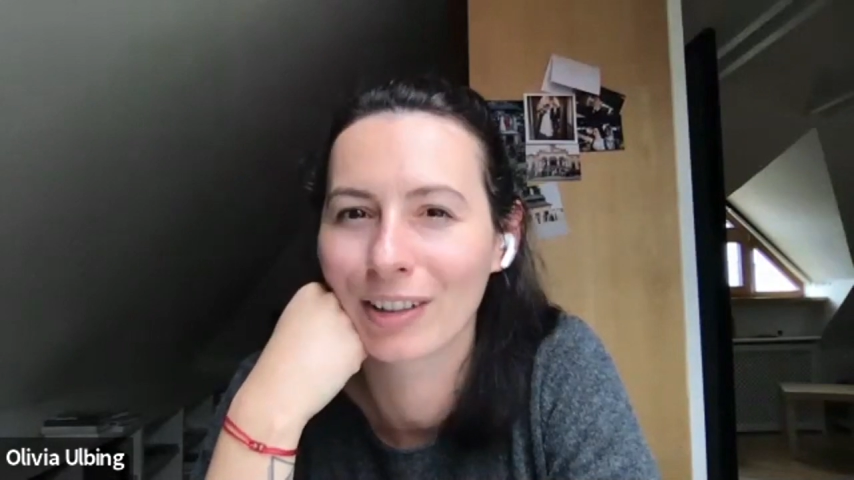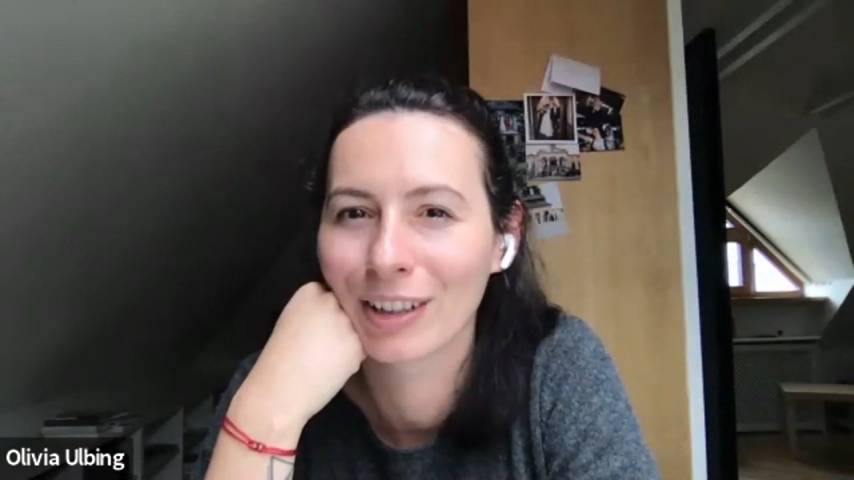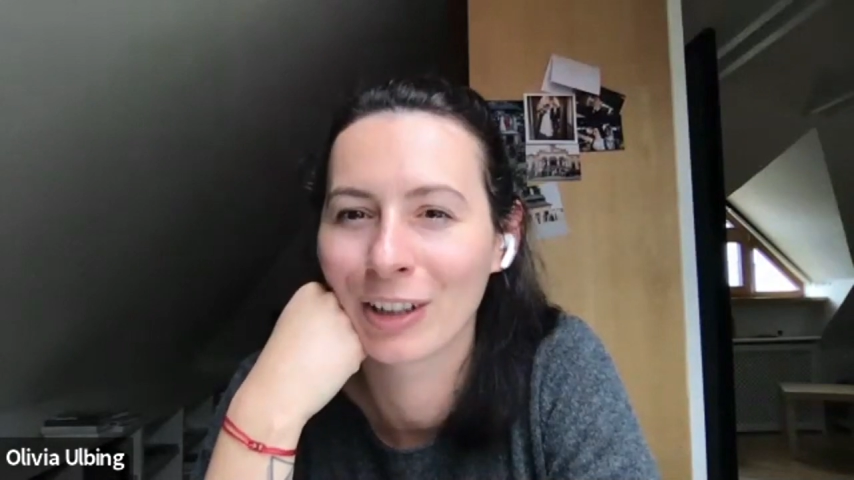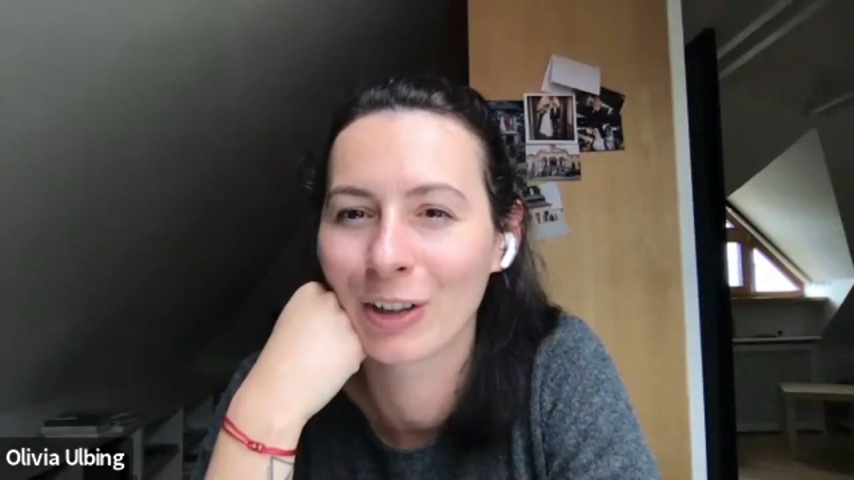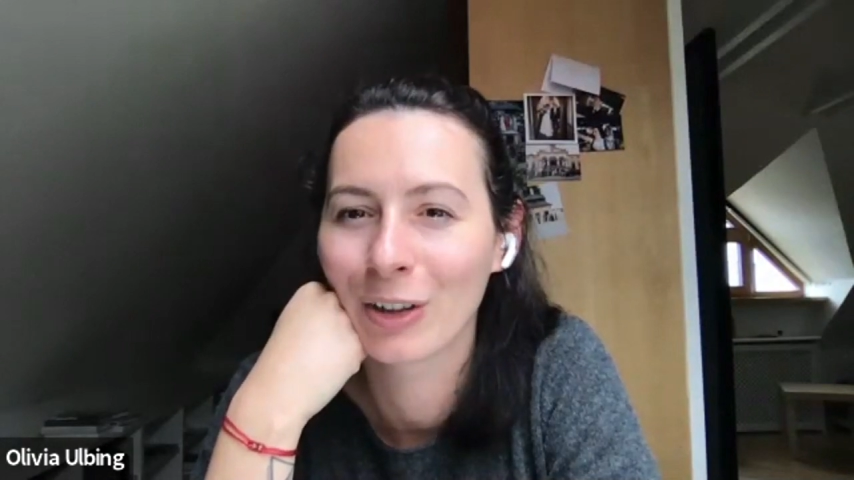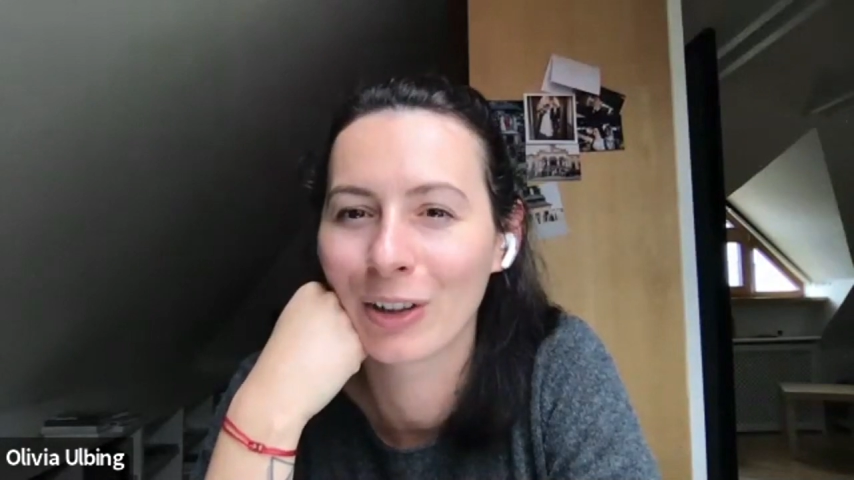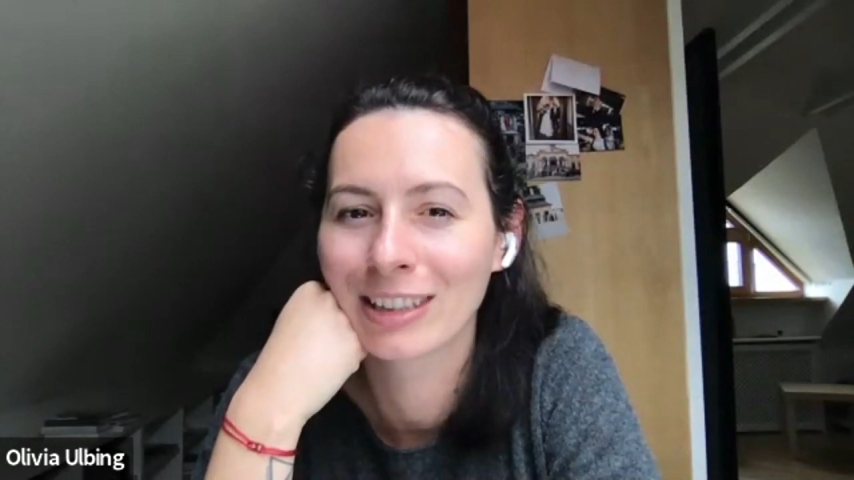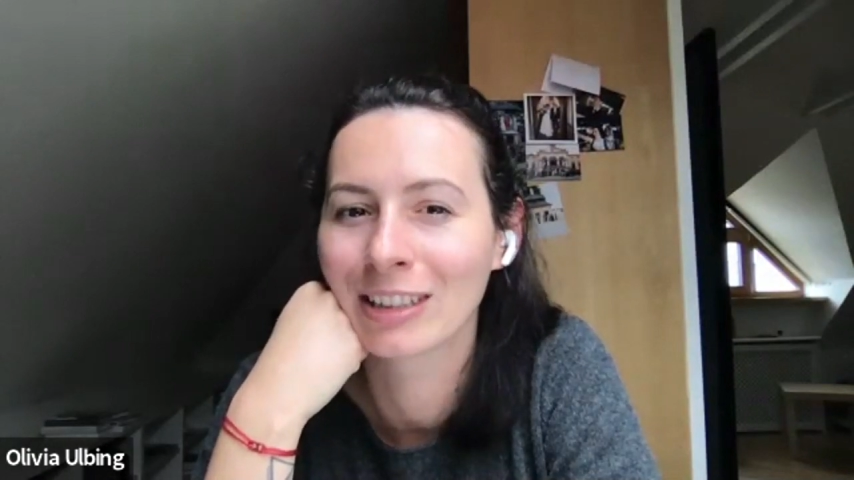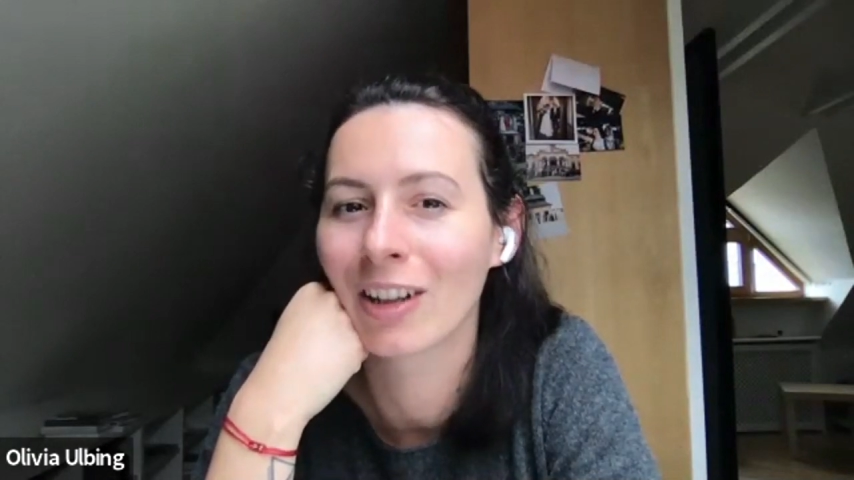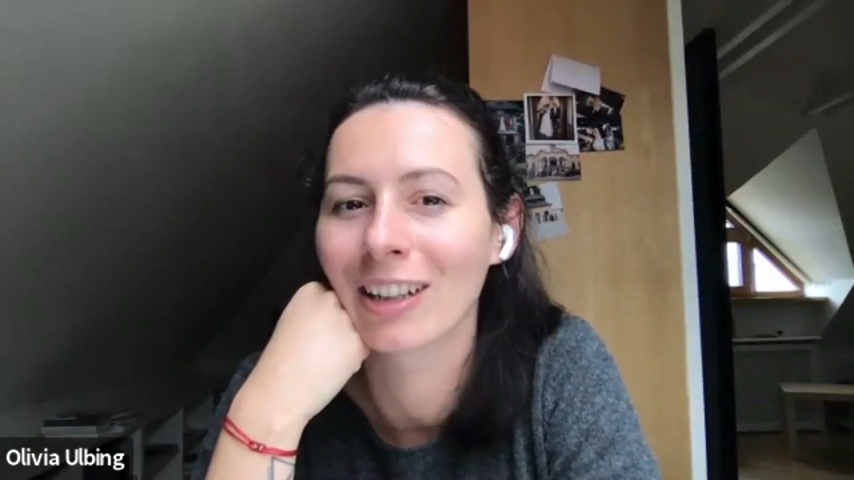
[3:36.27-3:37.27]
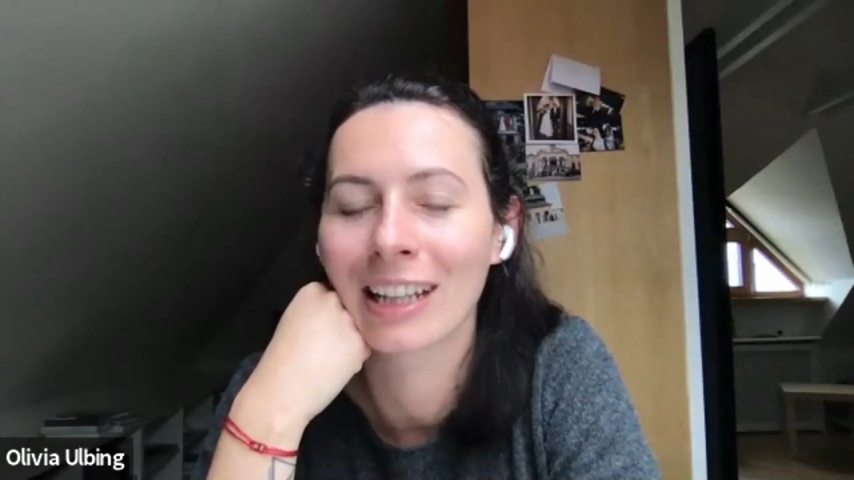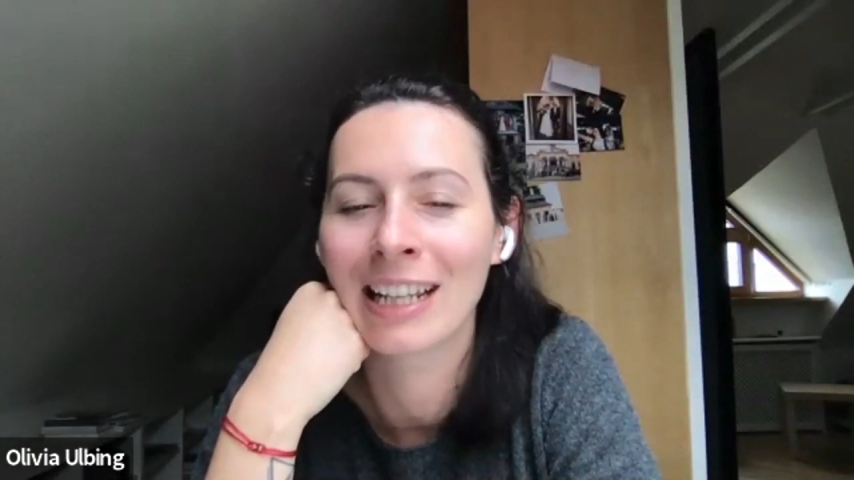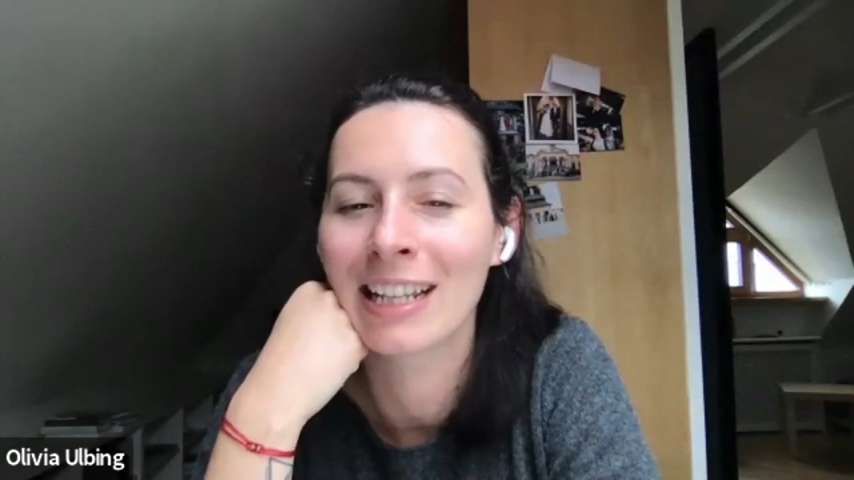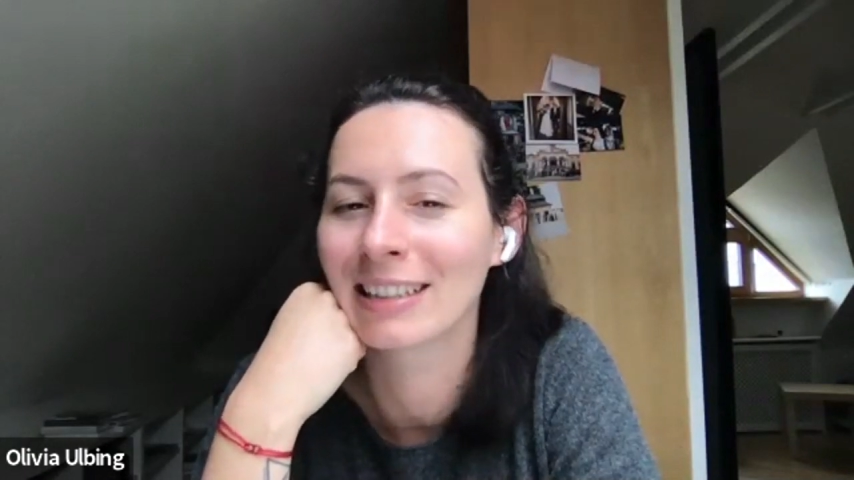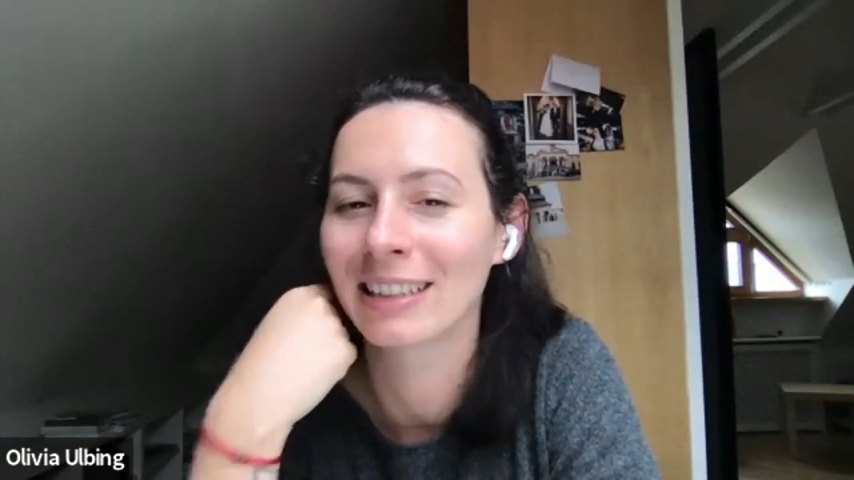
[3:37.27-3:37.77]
You know, it's not easy.